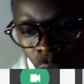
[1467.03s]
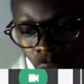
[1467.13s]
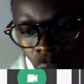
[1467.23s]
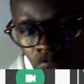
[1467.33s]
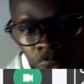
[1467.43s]

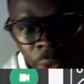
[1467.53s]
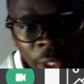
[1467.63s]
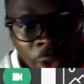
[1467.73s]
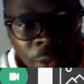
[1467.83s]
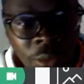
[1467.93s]
will now
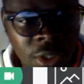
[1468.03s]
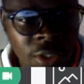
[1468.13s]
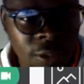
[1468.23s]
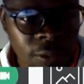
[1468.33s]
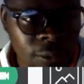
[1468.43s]
be
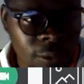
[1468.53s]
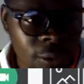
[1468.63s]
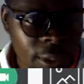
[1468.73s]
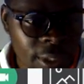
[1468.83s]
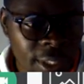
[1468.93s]

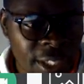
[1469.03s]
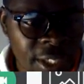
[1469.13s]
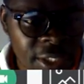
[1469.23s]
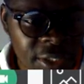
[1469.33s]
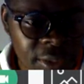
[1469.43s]
the text.